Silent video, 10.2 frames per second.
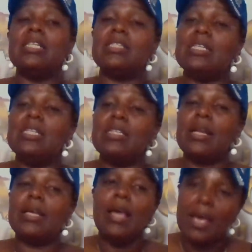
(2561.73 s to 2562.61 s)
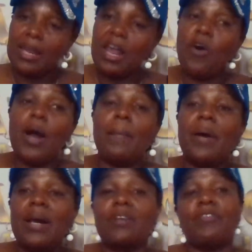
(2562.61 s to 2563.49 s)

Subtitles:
this injury and now I'm hurt.